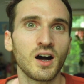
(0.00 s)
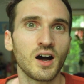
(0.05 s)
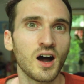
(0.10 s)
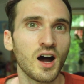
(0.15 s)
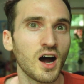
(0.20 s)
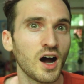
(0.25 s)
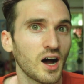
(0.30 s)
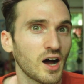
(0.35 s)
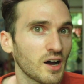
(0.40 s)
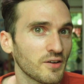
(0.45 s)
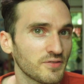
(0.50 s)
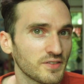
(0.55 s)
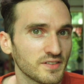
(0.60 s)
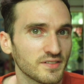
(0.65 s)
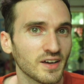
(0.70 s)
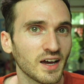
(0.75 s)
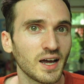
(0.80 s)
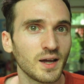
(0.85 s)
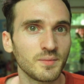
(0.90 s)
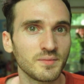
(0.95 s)

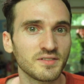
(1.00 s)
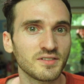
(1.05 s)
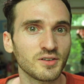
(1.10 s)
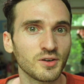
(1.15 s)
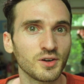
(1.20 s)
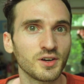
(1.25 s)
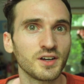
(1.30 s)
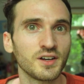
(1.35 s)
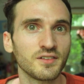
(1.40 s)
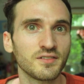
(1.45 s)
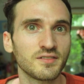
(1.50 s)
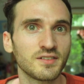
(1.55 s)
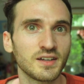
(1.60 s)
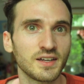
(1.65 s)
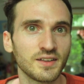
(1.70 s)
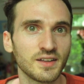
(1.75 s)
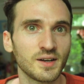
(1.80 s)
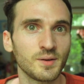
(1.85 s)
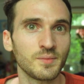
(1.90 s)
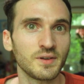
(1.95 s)
oftentimes you're going to see
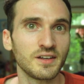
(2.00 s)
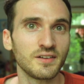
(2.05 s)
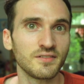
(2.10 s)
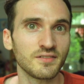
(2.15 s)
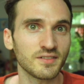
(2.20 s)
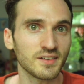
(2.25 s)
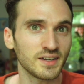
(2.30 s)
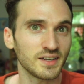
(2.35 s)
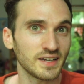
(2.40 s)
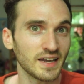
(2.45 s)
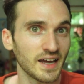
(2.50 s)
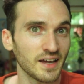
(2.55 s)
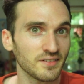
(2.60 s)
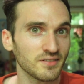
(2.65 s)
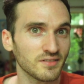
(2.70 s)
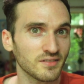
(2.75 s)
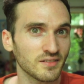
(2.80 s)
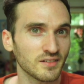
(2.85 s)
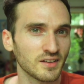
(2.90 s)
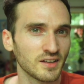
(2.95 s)
that it means
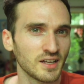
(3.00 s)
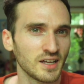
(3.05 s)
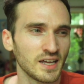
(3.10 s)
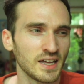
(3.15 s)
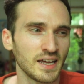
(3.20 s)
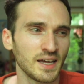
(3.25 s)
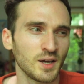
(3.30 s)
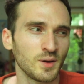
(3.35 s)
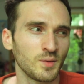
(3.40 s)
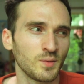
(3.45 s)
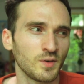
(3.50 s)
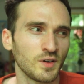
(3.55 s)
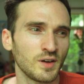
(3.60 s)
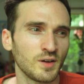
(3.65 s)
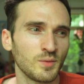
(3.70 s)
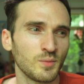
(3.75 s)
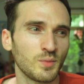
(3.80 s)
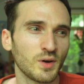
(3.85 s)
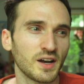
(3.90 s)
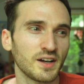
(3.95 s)
yes,
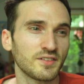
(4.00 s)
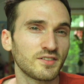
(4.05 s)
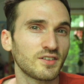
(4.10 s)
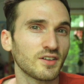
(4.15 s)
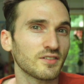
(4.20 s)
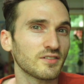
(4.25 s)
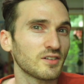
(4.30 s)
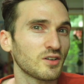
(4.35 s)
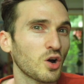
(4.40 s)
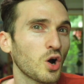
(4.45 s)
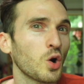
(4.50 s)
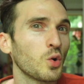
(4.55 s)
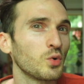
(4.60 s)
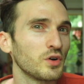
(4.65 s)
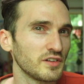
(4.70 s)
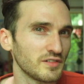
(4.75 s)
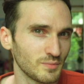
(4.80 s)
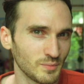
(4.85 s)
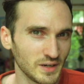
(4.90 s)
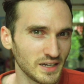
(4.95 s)
but it doesn't
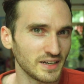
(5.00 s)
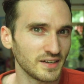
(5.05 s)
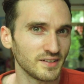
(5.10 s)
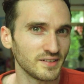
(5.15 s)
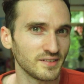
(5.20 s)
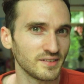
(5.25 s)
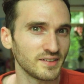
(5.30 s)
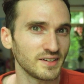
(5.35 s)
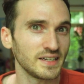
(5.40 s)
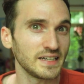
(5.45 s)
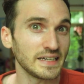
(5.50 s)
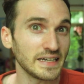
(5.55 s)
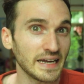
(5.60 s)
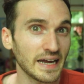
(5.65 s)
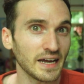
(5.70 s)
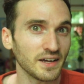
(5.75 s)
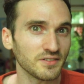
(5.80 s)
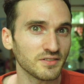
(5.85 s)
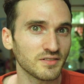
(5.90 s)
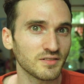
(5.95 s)
always mean
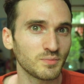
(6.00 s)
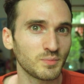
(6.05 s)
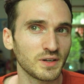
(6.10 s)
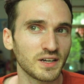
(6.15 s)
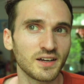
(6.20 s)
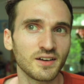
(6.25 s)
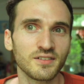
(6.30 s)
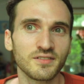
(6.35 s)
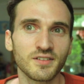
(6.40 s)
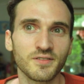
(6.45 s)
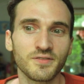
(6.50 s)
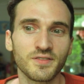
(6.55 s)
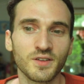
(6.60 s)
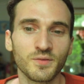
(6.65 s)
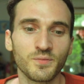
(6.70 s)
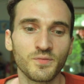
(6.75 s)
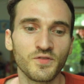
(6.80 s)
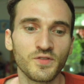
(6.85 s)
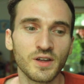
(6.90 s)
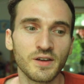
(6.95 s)
yes, because if
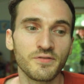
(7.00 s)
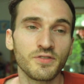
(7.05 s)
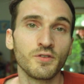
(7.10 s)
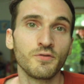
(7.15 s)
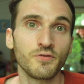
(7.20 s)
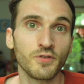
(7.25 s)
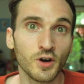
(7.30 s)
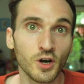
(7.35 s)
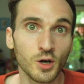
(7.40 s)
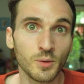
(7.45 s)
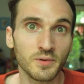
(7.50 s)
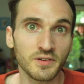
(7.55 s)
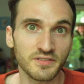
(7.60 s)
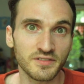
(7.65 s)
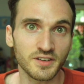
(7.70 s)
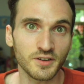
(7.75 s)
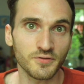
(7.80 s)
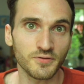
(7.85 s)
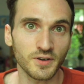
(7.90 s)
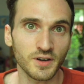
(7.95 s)
the verb is
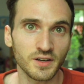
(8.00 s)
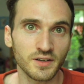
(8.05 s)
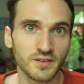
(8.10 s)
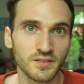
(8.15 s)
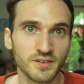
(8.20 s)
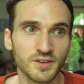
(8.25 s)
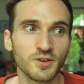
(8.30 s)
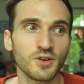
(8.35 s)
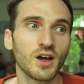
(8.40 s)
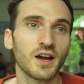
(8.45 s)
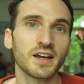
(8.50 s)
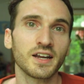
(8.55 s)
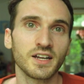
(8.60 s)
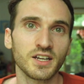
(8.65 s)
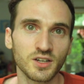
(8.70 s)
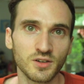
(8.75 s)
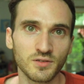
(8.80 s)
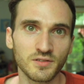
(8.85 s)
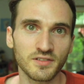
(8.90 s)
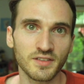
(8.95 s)
different, you're not going to
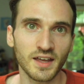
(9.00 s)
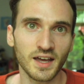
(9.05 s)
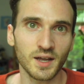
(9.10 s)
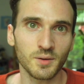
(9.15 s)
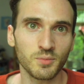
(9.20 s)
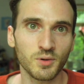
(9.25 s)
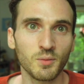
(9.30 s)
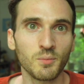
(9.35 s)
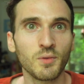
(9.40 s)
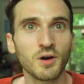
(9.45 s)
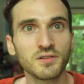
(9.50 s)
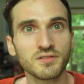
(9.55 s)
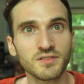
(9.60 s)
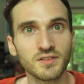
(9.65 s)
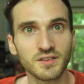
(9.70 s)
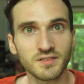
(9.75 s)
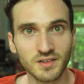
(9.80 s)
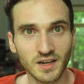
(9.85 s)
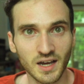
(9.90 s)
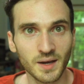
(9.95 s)
use that. But most of
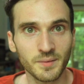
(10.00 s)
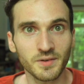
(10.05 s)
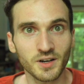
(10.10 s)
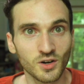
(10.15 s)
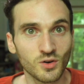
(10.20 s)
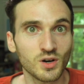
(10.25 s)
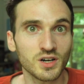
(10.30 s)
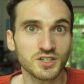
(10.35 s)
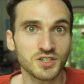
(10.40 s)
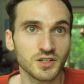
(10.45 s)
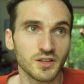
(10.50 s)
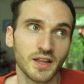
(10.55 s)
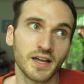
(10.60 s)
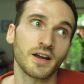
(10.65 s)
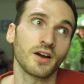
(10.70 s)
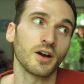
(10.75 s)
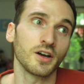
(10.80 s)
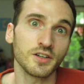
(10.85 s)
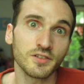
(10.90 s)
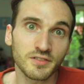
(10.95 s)
the time in a question like,
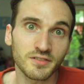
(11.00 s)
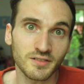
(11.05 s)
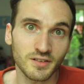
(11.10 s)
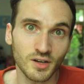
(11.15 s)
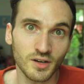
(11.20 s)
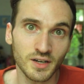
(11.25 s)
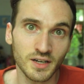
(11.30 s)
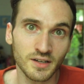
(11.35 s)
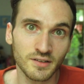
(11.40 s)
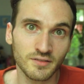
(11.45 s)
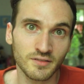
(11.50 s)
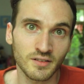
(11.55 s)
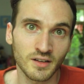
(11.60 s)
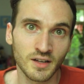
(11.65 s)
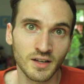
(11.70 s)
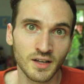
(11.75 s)
are you serious?